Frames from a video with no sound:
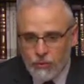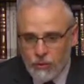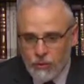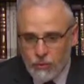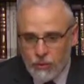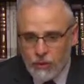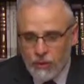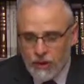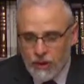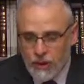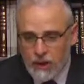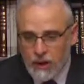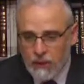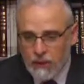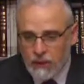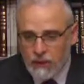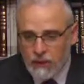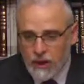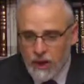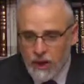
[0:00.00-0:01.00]
where, again,
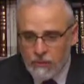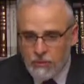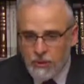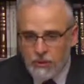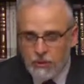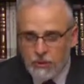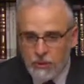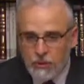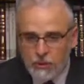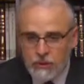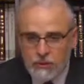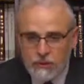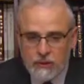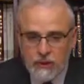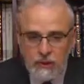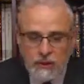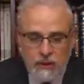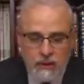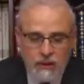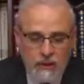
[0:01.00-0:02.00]
Rav Chaim Ozer was
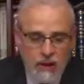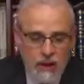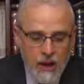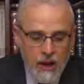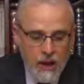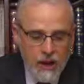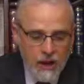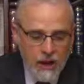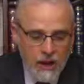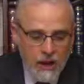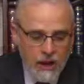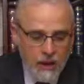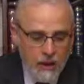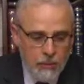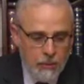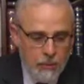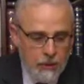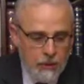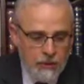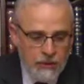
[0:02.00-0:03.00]
seated and
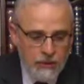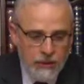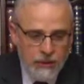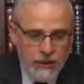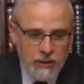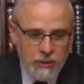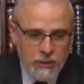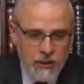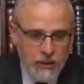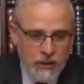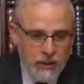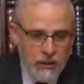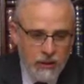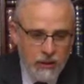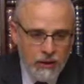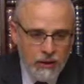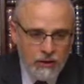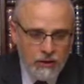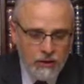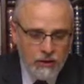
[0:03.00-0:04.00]
helping to lead many
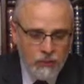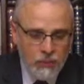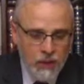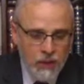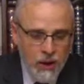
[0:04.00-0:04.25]
things.